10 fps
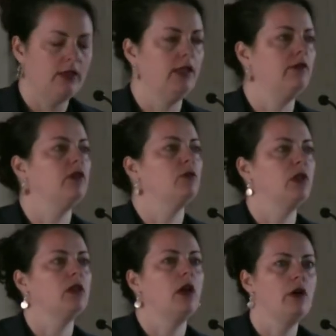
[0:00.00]
lives
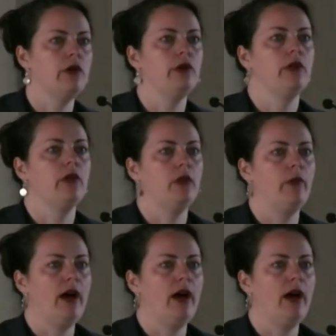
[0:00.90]
below the